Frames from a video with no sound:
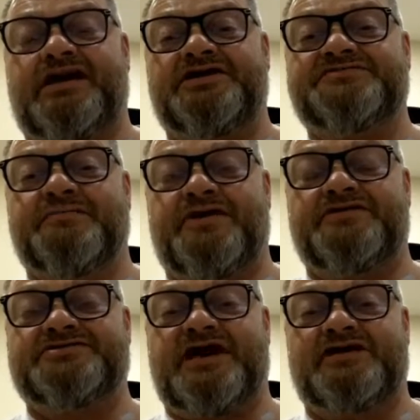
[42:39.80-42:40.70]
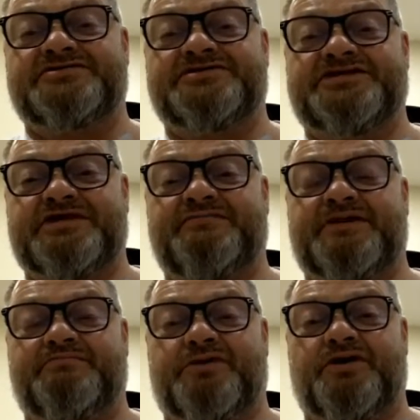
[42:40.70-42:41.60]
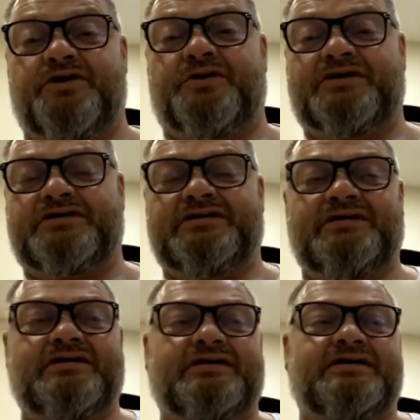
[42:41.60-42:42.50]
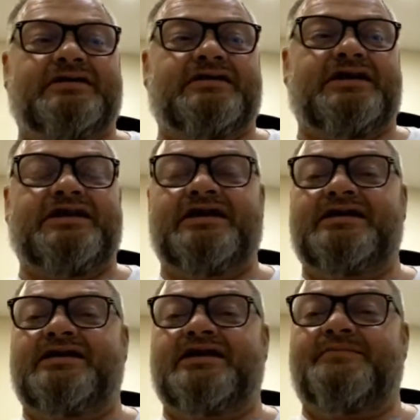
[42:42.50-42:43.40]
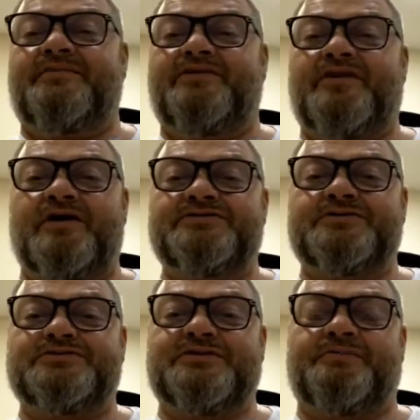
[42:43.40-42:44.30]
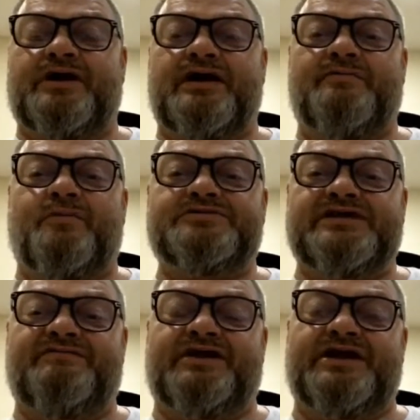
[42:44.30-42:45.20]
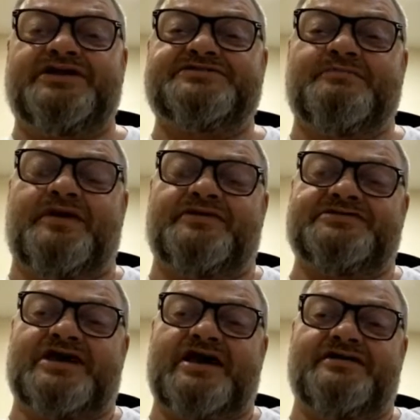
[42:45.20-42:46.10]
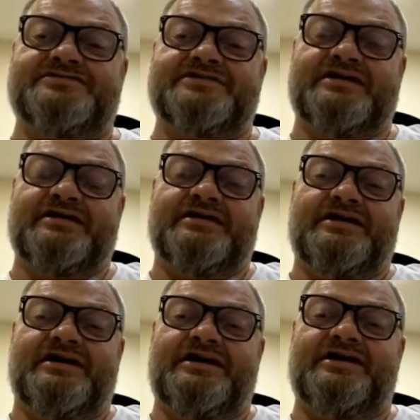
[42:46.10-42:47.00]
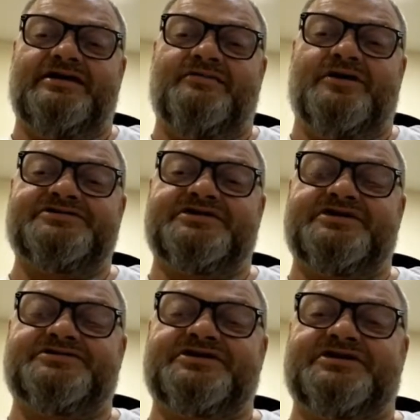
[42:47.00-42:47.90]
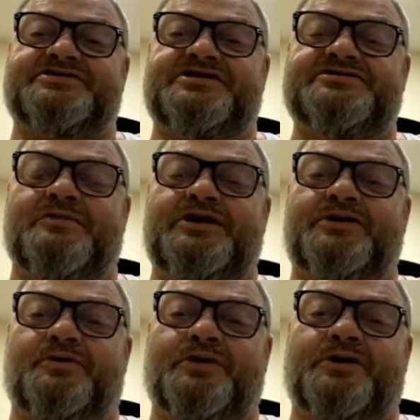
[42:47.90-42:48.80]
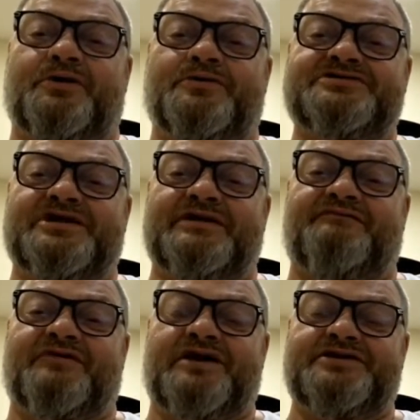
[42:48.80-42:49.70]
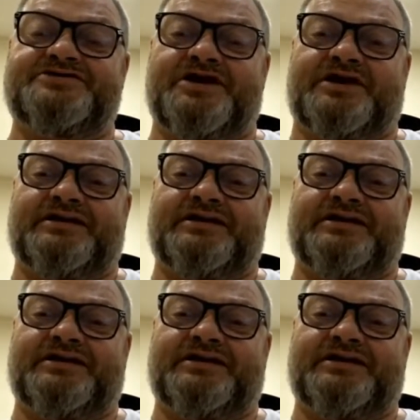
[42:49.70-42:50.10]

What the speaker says: of his mother's house because he'd been broke. He ended up with all sorts of problems, was living at his mother's house. And here he was in the 60s, went door to door selling fried chicken.